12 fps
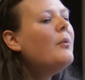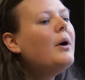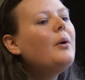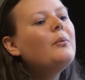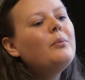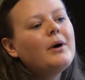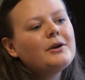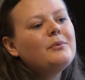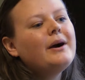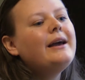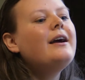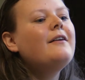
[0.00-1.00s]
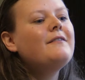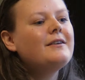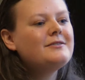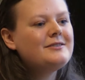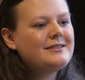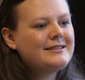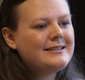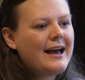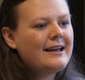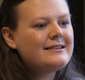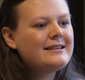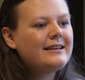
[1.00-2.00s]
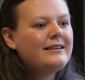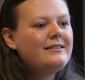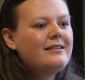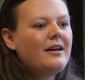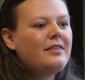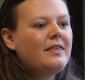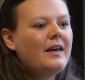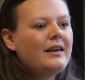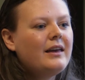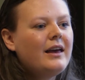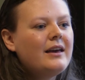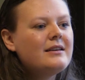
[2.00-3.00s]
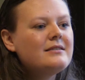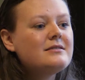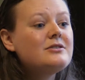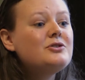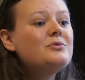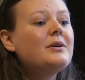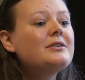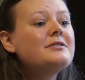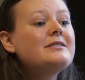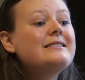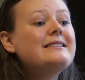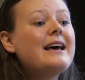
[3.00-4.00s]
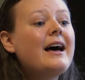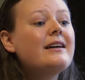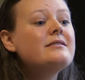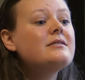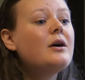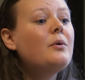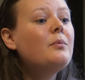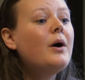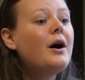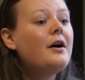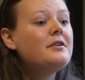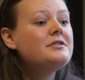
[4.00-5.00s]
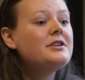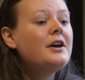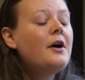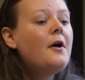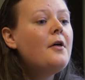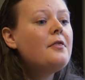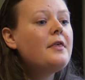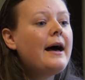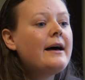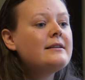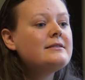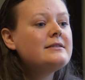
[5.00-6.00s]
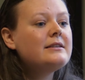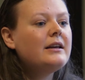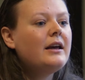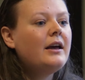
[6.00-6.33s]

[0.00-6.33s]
Well, one way of understanding nothing is to understand a word that